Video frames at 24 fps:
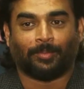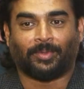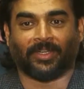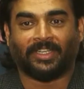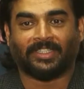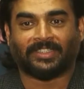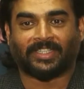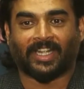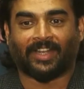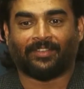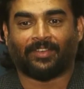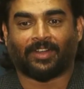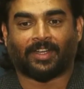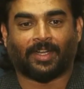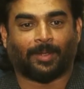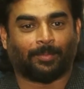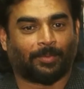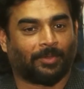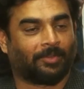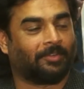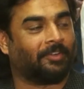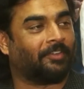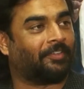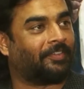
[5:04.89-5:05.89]
please have a
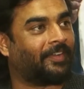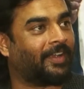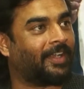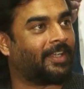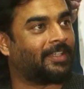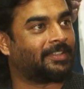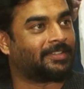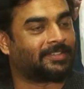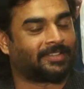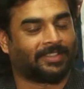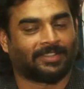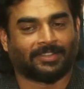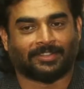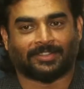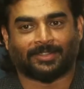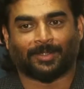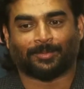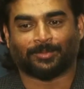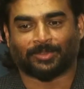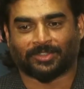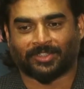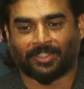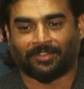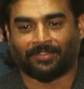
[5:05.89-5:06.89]
couple of affairs and
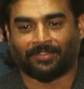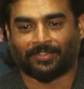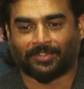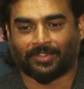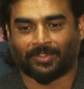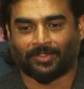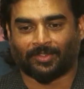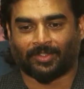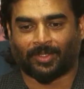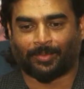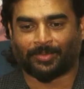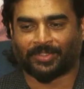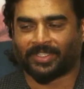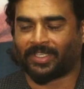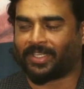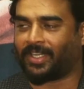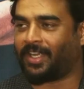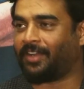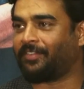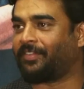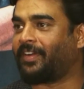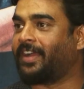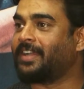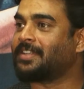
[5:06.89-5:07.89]
some stuff. So I'm saying,
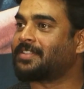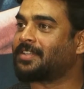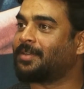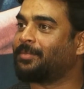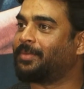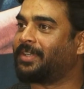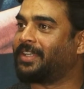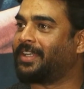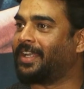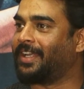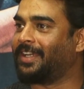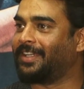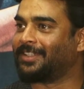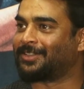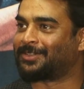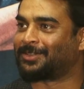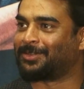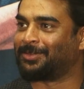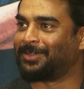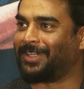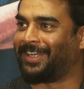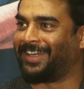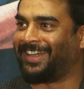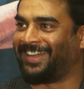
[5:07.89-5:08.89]
yeah, find somebody. Yeah, let's
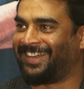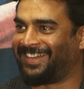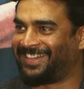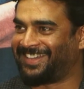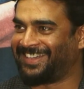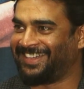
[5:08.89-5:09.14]
do that.